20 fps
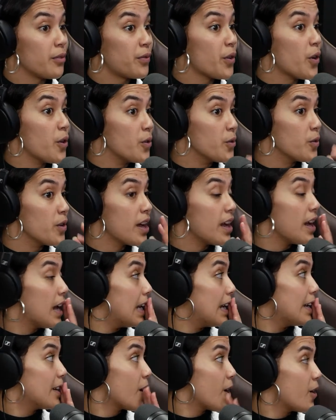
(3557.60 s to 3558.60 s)
the food
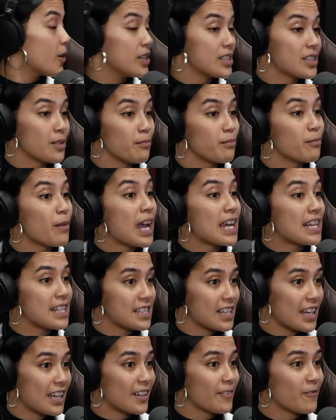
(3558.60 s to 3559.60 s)
in it is
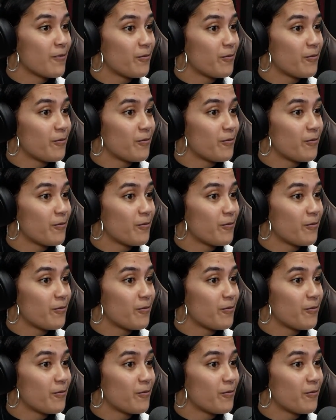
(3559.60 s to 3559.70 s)
amazing.